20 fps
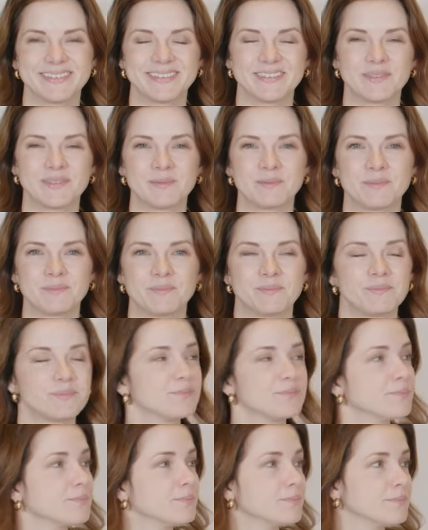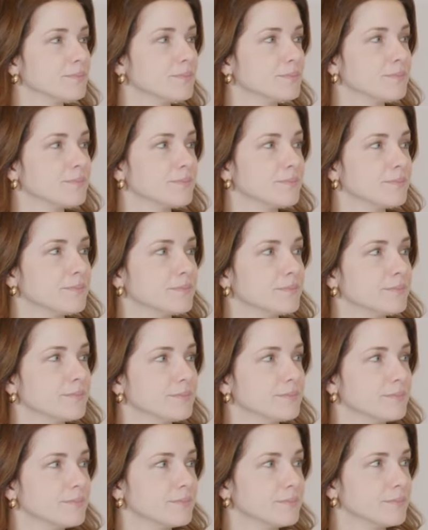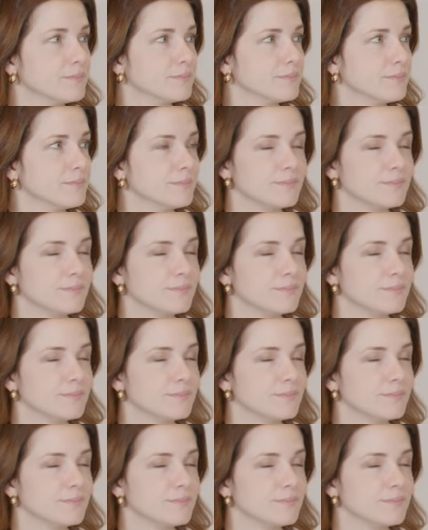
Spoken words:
No words are spoken by the person on screen.